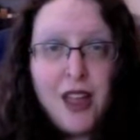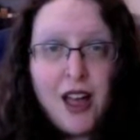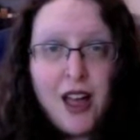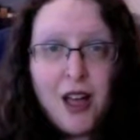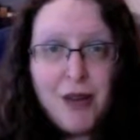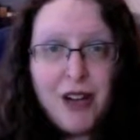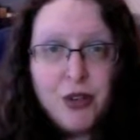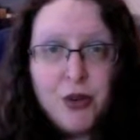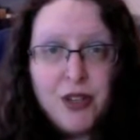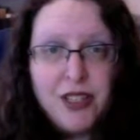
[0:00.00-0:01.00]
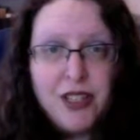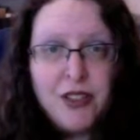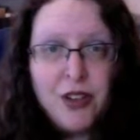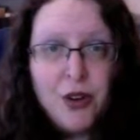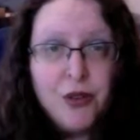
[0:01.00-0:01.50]
um, I recorded
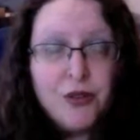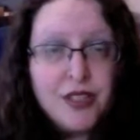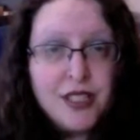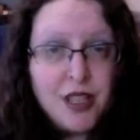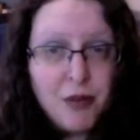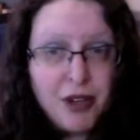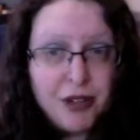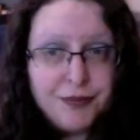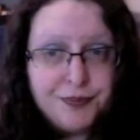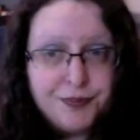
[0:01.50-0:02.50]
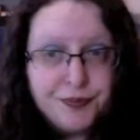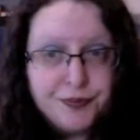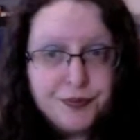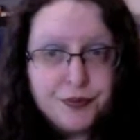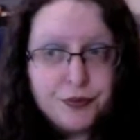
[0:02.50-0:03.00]
over the summer.
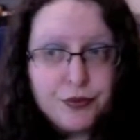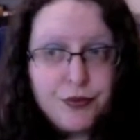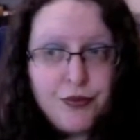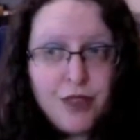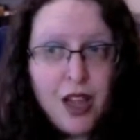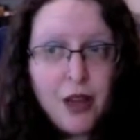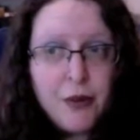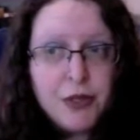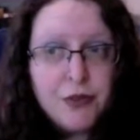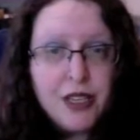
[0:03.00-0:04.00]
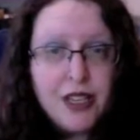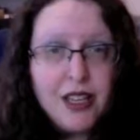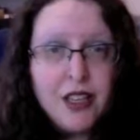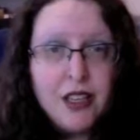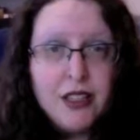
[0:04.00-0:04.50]
I was
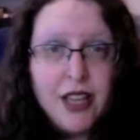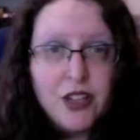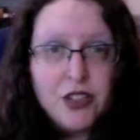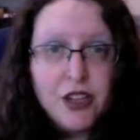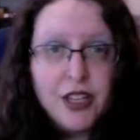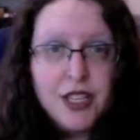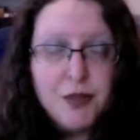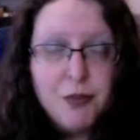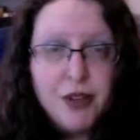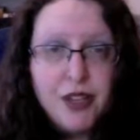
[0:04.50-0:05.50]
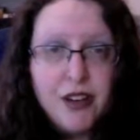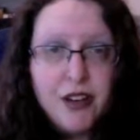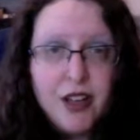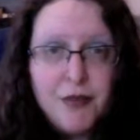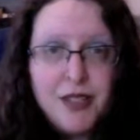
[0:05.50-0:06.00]
reading Clay Shirky's book, Here
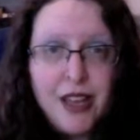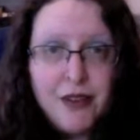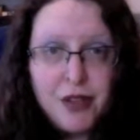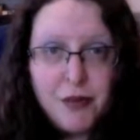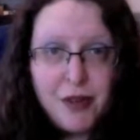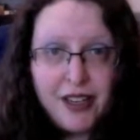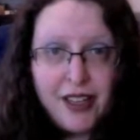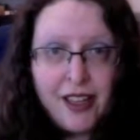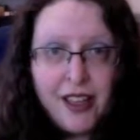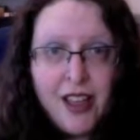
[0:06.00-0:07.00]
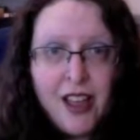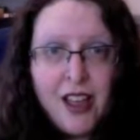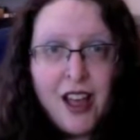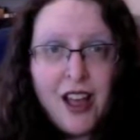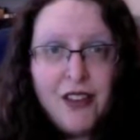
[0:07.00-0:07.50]
Comes Everybody,
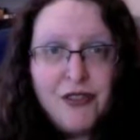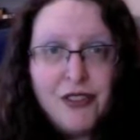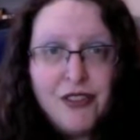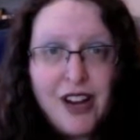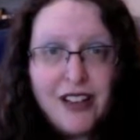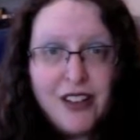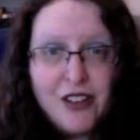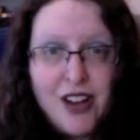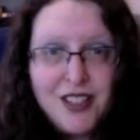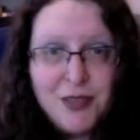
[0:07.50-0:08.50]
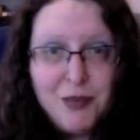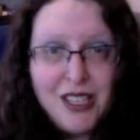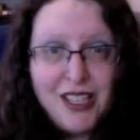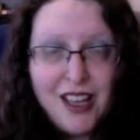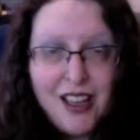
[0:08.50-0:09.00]
uh, for writing across
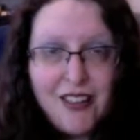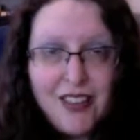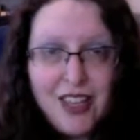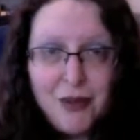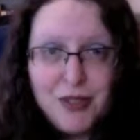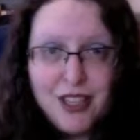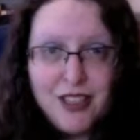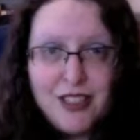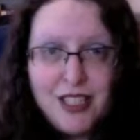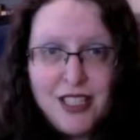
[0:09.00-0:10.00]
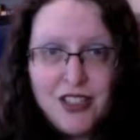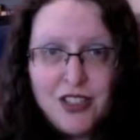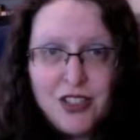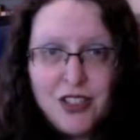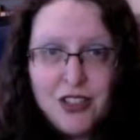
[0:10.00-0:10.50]
media that I was going to
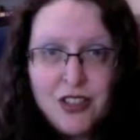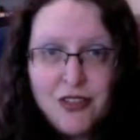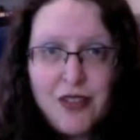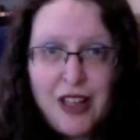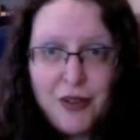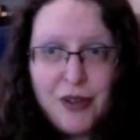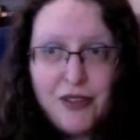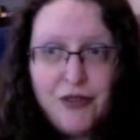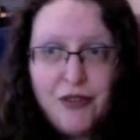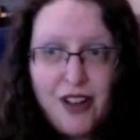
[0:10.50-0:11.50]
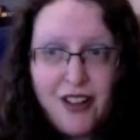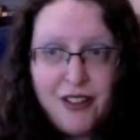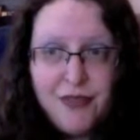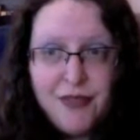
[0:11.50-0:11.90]
teach the following fall.